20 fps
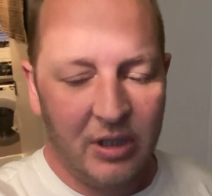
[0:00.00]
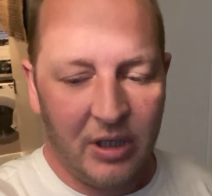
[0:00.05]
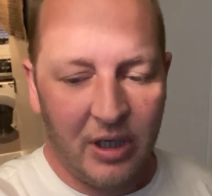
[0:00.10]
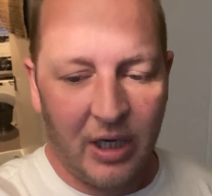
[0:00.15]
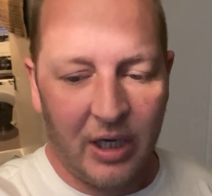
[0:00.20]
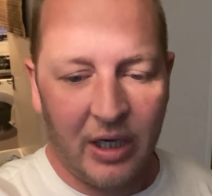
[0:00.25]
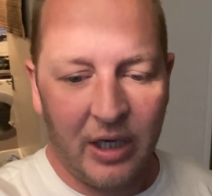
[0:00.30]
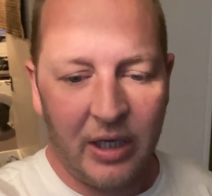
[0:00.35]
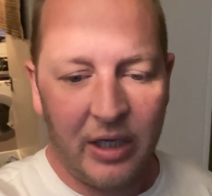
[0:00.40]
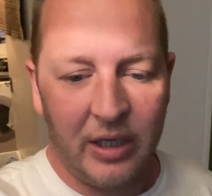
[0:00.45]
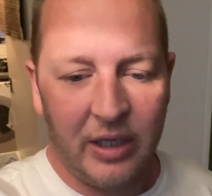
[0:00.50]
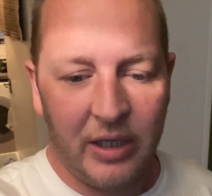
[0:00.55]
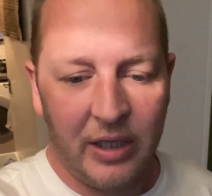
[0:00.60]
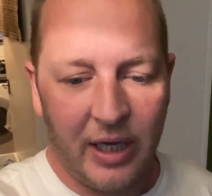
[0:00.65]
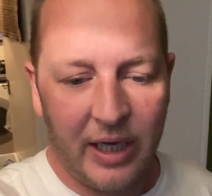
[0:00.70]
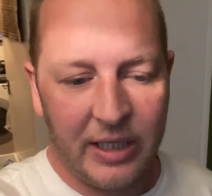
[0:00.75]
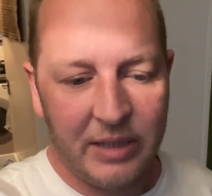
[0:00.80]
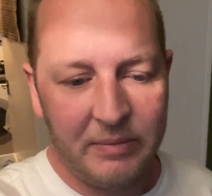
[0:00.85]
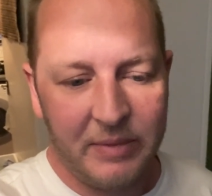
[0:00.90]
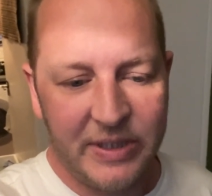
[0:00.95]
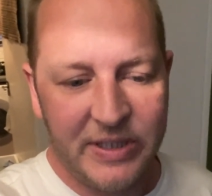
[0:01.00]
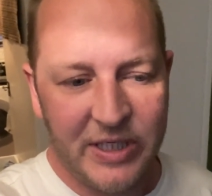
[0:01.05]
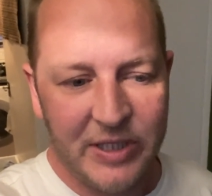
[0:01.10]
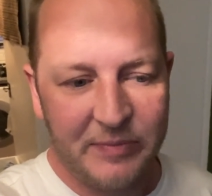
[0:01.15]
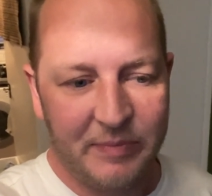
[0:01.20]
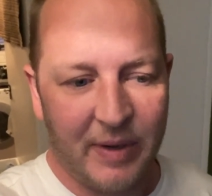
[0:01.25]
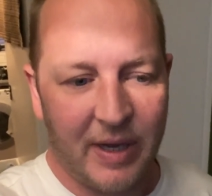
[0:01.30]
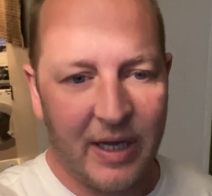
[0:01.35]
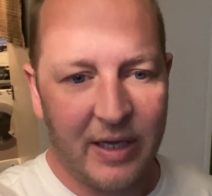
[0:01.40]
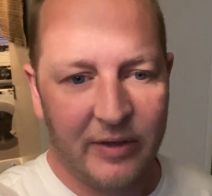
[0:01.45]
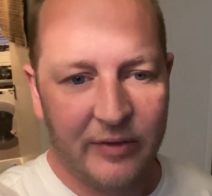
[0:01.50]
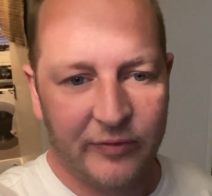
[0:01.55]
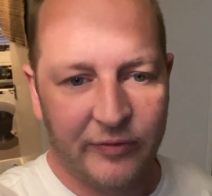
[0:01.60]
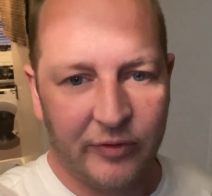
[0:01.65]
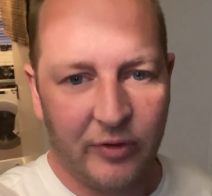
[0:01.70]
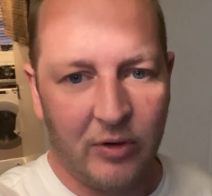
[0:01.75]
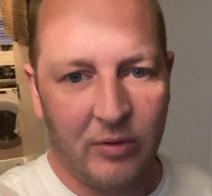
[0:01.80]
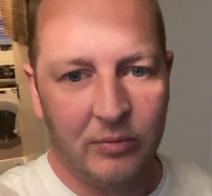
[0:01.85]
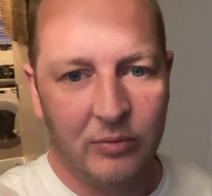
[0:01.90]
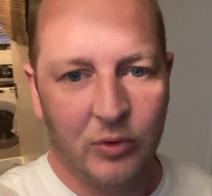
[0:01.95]
I had a message back
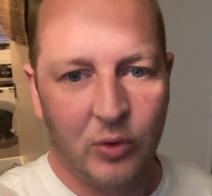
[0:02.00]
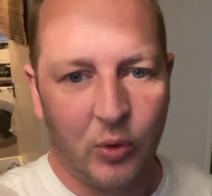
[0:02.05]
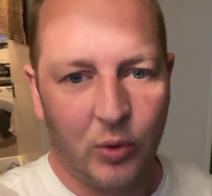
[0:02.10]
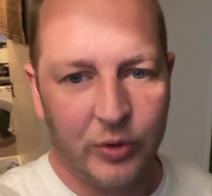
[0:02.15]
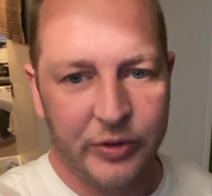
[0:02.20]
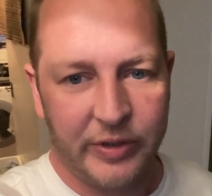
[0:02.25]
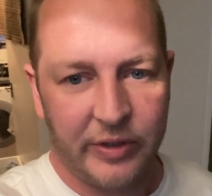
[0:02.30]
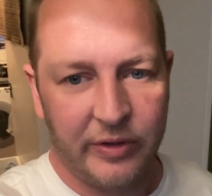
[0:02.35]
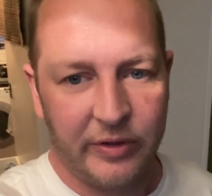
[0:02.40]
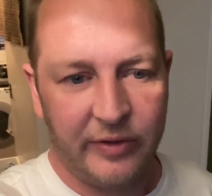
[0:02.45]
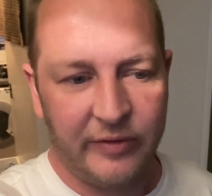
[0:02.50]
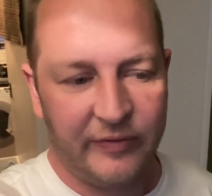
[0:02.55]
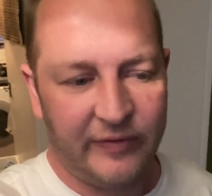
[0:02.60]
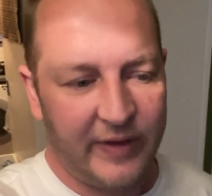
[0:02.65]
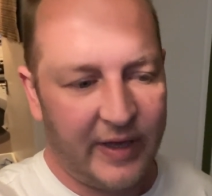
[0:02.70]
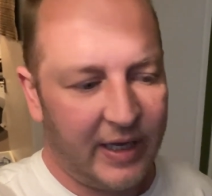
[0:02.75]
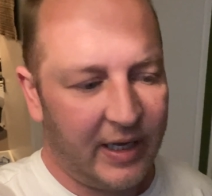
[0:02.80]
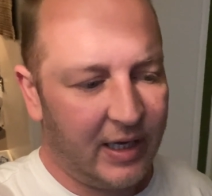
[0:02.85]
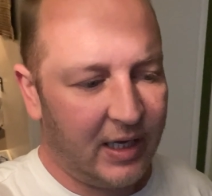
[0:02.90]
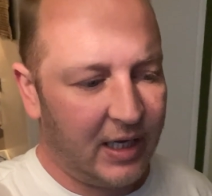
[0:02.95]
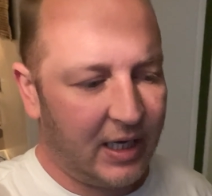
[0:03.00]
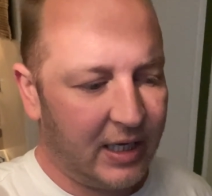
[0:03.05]
from Gordon the vet,